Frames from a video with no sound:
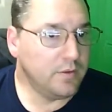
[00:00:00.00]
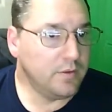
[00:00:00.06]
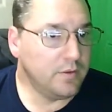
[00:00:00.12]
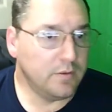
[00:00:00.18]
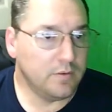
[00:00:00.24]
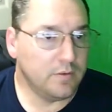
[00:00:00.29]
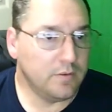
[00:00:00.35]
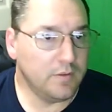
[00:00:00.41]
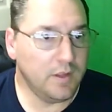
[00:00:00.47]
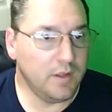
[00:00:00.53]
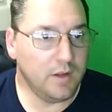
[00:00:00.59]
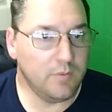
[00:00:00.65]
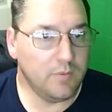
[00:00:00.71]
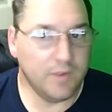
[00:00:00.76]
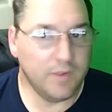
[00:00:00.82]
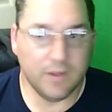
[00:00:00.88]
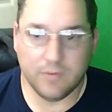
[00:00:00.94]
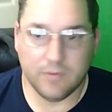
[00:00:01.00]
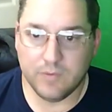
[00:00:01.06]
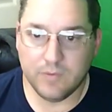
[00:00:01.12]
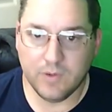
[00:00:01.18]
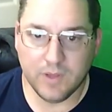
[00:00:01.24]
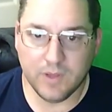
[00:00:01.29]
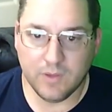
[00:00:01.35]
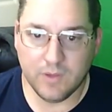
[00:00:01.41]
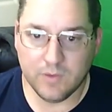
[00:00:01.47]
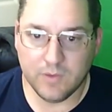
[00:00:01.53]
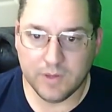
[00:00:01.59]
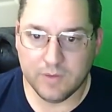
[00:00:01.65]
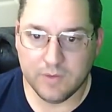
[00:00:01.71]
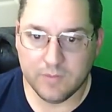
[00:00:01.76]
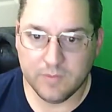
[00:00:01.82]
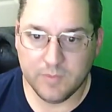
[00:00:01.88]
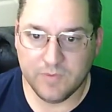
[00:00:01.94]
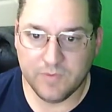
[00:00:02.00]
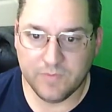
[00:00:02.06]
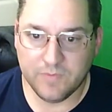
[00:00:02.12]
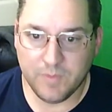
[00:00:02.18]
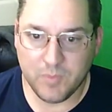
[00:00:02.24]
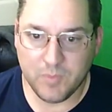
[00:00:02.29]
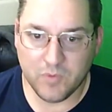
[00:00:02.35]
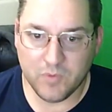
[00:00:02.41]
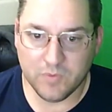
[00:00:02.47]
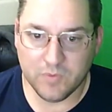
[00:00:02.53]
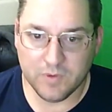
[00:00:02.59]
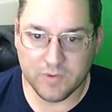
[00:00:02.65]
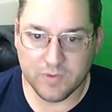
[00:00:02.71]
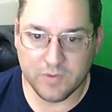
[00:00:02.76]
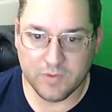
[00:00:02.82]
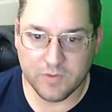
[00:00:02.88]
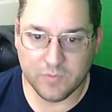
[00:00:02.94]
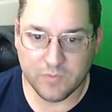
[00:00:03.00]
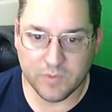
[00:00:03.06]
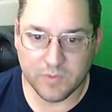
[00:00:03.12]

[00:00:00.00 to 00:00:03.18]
There we go. Okay, hold on. Let me flip over to this one again.